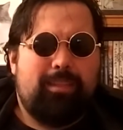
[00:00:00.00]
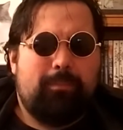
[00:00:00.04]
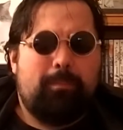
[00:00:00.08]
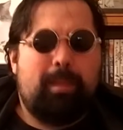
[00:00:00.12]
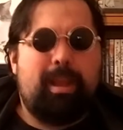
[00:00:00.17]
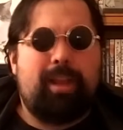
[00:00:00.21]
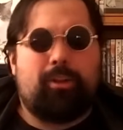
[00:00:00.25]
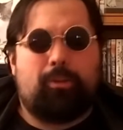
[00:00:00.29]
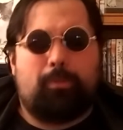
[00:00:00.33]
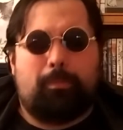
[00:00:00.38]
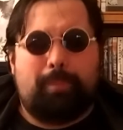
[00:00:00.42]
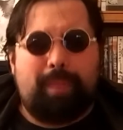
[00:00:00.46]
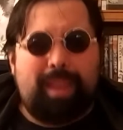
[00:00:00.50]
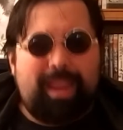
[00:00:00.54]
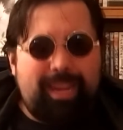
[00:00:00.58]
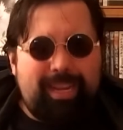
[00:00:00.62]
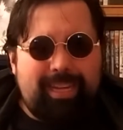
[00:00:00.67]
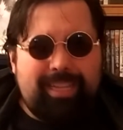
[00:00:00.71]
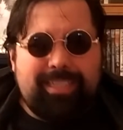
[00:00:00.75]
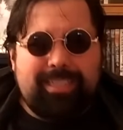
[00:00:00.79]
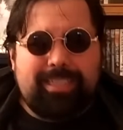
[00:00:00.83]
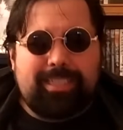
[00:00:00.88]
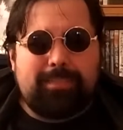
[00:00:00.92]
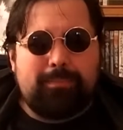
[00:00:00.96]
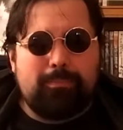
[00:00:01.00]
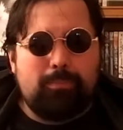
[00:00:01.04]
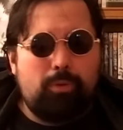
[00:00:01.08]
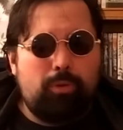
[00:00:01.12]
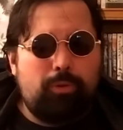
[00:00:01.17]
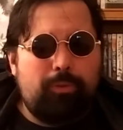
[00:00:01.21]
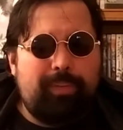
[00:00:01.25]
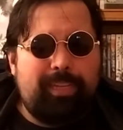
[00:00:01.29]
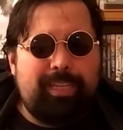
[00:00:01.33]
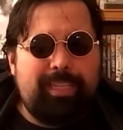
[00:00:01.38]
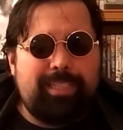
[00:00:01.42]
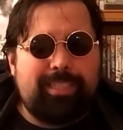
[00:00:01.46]
Michael Bay's
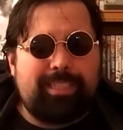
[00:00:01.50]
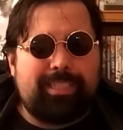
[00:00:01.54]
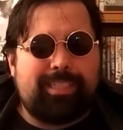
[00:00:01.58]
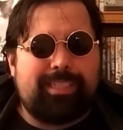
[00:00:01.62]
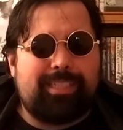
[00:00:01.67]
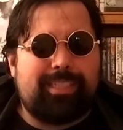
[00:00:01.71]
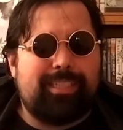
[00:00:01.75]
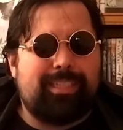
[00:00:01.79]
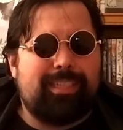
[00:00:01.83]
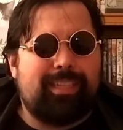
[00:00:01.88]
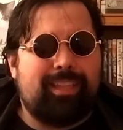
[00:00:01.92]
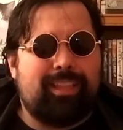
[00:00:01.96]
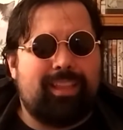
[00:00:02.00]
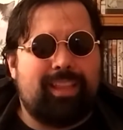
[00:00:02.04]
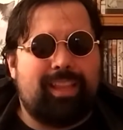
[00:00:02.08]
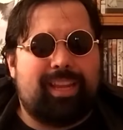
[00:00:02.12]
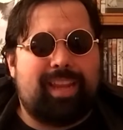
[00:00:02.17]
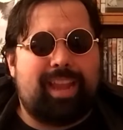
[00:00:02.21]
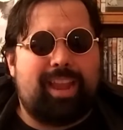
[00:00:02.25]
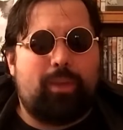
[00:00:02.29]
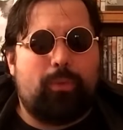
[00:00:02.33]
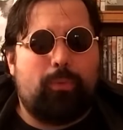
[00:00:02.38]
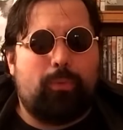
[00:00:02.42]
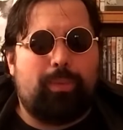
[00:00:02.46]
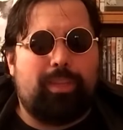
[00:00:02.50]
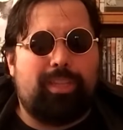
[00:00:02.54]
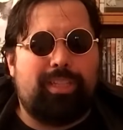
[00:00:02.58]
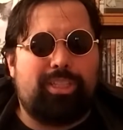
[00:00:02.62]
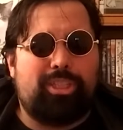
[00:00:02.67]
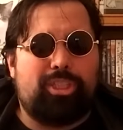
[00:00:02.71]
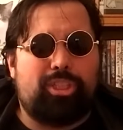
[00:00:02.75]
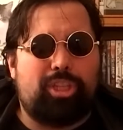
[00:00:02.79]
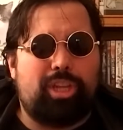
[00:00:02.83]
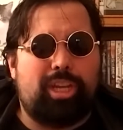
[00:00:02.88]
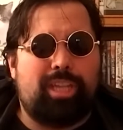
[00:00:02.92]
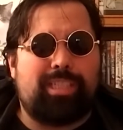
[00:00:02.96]
movies, like how
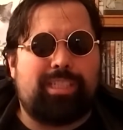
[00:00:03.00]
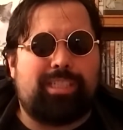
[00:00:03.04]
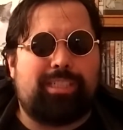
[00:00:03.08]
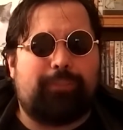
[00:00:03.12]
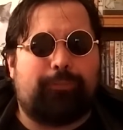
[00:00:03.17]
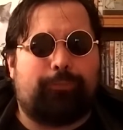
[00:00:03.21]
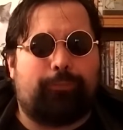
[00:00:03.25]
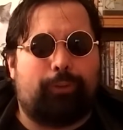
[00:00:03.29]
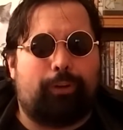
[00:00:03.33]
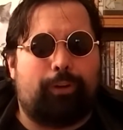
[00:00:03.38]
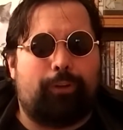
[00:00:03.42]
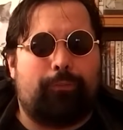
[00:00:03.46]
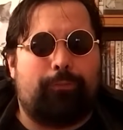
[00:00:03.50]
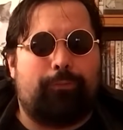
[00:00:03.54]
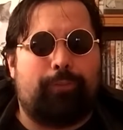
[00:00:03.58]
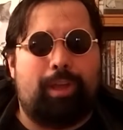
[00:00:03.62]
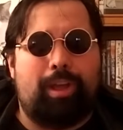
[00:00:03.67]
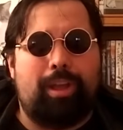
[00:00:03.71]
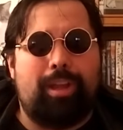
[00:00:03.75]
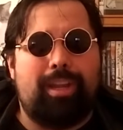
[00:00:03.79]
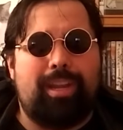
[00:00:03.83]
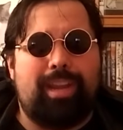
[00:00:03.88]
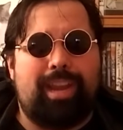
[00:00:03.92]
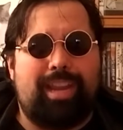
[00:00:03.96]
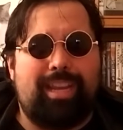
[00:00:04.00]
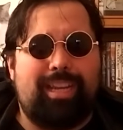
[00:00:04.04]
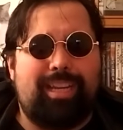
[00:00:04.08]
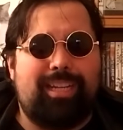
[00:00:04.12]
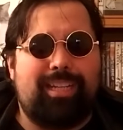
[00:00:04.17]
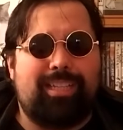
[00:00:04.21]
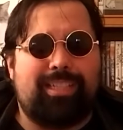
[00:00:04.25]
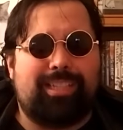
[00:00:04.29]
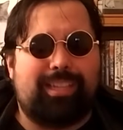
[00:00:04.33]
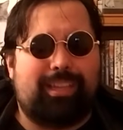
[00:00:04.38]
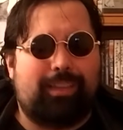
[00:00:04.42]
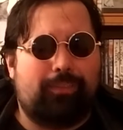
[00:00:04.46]
it's just for fun and
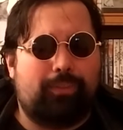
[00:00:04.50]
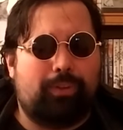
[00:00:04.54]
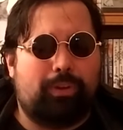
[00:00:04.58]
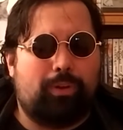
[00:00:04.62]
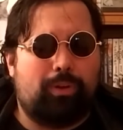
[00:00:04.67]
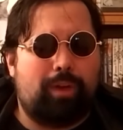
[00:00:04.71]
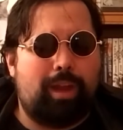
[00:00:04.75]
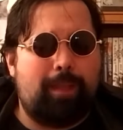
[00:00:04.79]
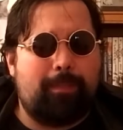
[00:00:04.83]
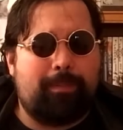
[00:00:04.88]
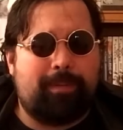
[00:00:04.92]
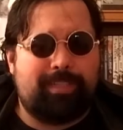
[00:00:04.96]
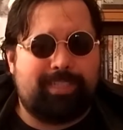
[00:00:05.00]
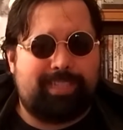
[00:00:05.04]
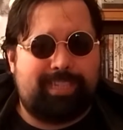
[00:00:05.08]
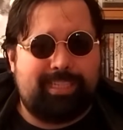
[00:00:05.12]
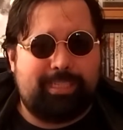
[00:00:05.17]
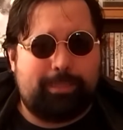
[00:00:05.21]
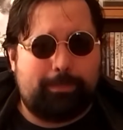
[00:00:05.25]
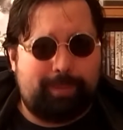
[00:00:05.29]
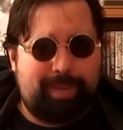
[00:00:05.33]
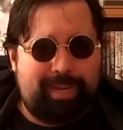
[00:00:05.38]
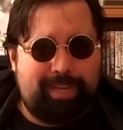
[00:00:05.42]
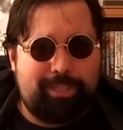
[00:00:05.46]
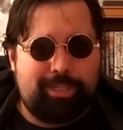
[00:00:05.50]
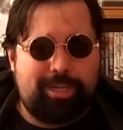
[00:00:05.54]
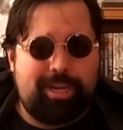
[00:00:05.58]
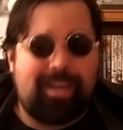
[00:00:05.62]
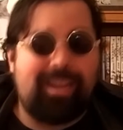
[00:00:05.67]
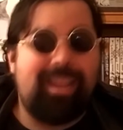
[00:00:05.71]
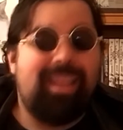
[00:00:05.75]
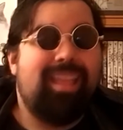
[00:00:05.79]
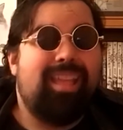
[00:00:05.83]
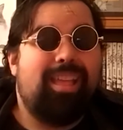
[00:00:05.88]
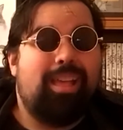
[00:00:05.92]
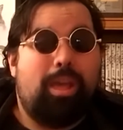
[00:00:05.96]
he doesn't give a crap because he gets a
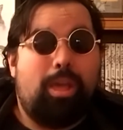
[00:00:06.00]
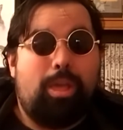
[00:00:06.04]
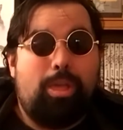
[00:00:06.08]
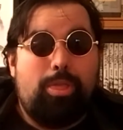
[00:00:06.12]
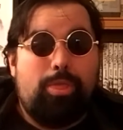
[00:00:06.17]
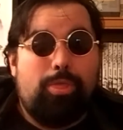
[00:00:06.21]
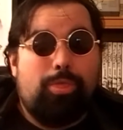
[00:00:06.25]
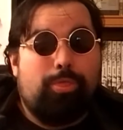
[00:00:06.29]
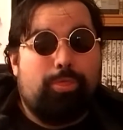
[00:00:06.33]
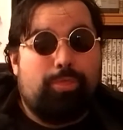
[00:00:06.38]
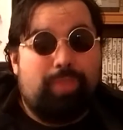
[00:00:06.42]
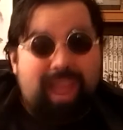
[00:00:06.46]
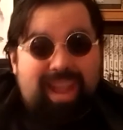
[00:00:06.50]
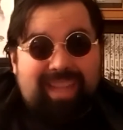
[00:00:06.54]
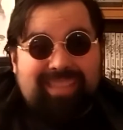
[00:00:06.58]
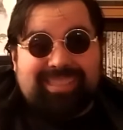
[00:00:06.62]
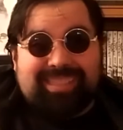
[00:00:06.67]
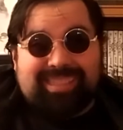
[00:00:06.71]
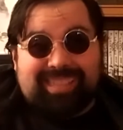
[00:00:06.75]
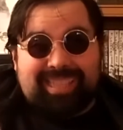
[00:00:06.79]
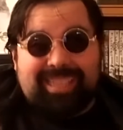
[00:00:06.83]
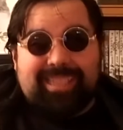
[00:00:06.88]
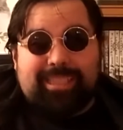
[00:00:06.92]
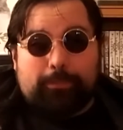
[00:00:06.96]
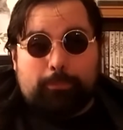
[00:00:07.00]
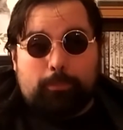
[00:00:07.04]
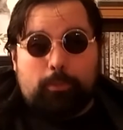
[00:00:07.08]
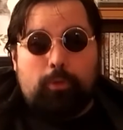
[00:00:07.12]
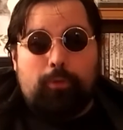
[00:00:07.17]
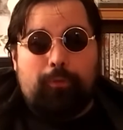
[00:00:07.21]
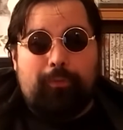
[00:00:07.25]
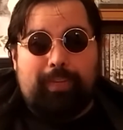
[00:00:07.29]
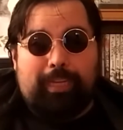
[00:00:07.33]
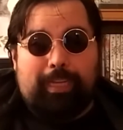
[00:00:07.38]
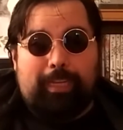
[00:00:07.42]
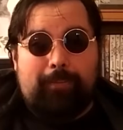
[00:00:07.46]
paycheck. That's this
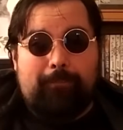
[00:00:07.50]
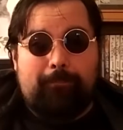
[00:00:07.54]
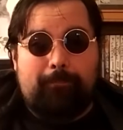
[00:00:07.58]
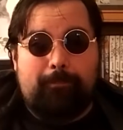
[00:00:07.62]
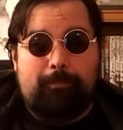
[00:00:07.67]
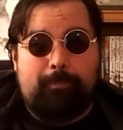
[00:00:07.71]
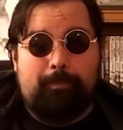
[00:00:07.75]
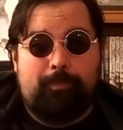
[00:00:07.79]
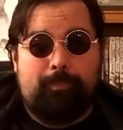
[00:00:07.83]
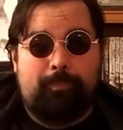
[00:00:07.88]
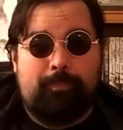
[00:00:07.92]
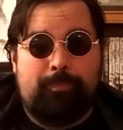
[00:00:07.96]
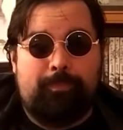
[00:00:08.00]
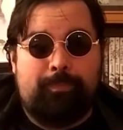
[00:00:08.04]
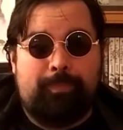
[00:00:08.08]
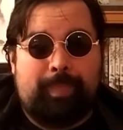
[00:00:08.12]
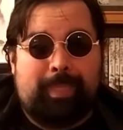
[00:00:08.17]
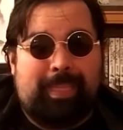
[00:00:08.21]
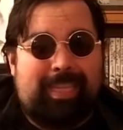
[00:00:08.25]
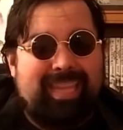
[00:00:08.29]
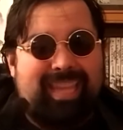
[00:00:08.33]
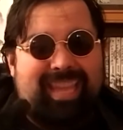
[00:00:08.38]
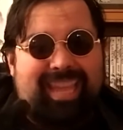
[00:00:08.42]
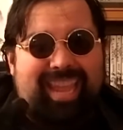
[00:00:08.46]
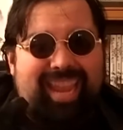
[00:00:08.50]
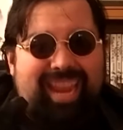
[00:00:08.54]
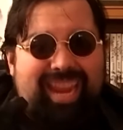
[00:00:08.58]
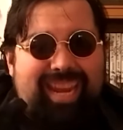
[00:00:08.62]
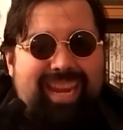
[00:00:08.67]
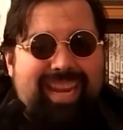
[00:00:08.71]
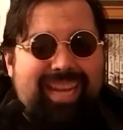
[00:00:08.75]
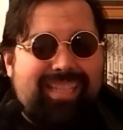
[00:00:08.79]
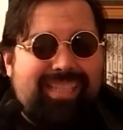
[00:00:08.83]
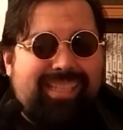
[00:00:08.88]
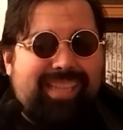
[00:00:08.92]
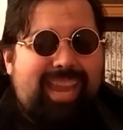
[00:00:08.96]
movie.
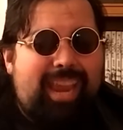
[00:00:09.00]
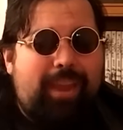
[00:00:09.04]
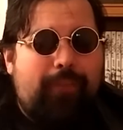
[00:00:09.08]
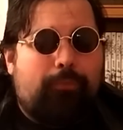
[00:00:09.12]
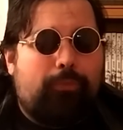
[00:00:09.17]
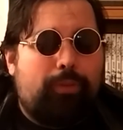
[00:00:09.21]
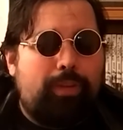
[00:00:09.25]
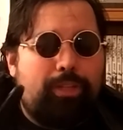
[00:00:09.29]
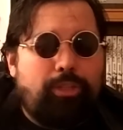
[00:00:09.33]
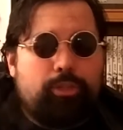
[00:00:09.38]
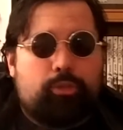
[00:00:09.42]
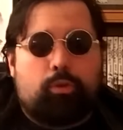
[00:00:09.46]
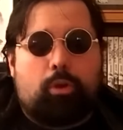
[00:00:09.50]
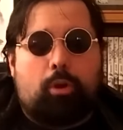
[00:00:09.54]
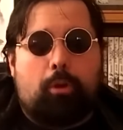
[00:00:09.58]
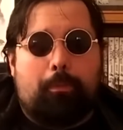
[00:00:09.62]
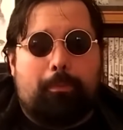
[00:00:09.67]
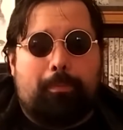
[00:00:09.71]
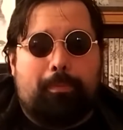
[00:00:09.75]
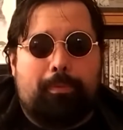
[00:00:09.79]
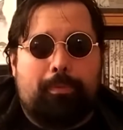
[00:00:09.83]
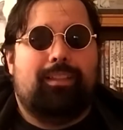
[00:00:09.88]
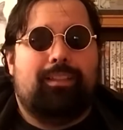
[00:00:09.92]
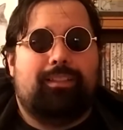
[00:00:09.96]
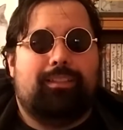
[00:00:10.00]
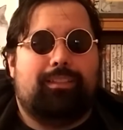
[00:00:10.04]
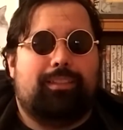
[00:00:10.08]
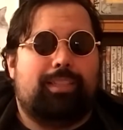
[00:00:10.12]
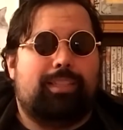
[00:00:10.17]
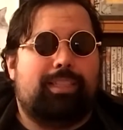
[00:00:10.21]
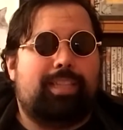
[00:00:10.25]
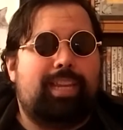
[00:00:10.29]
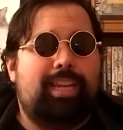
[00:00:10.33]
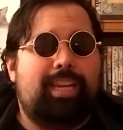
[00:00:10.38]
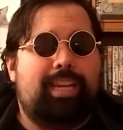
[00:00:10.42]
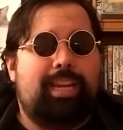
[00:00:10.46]
It hits every trope.
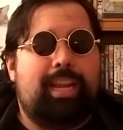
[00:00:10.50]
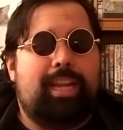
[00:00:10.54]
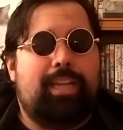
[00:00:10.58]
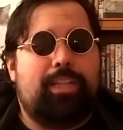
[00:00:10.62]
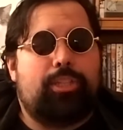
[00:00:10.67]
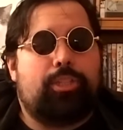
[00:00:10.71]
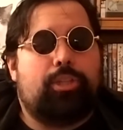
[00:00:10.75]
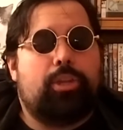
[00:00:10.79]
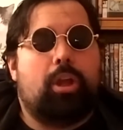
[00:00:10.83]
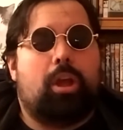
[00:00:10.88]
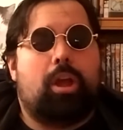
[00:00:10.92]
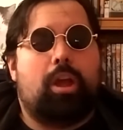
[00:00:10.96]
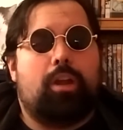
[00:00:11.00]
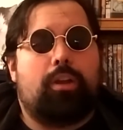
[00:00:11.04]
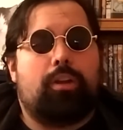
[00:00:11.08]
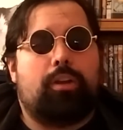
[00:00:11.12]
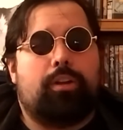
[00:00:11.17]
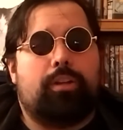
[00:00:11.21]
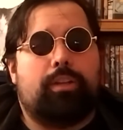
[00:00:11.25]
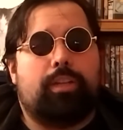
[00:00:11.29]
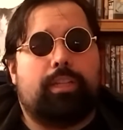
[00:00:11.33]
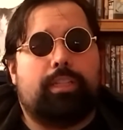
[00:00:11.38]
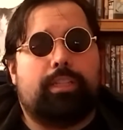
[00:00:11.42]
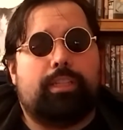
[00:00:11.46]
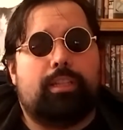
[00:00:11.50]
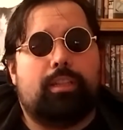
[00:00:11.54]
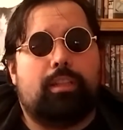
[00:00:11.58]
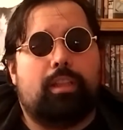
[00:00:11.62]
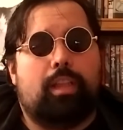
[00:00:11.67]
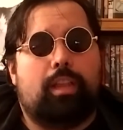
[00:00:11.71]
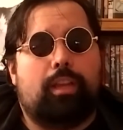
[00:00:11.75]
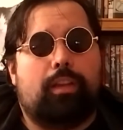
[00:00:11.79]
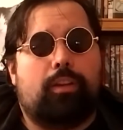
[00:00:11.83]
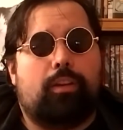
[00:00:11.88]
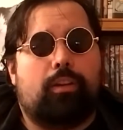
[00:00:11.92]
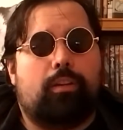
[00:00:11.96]
The teenage daughter doesn't
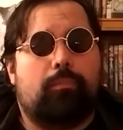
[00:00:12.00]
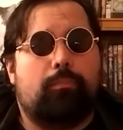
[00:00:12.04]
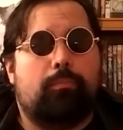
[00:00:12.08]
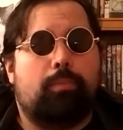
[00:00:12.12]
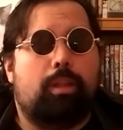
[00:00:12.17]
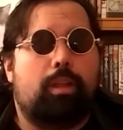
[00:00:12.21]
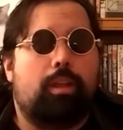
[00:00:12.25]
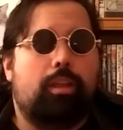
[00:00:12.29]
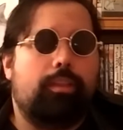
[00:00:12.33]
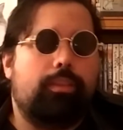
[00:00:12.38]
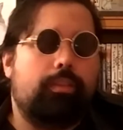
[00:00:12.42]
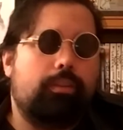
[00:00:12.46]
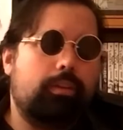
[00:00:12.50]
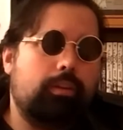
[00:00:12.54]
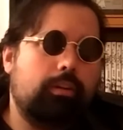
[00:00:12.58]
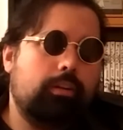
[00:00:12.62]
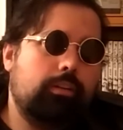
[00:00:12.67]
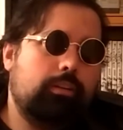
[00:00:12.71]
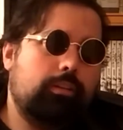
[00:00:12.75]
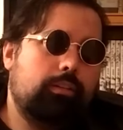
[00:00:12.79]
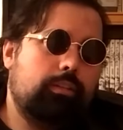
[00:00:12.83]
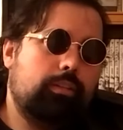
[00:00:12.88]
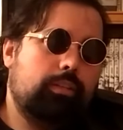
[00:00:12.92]
like her mother.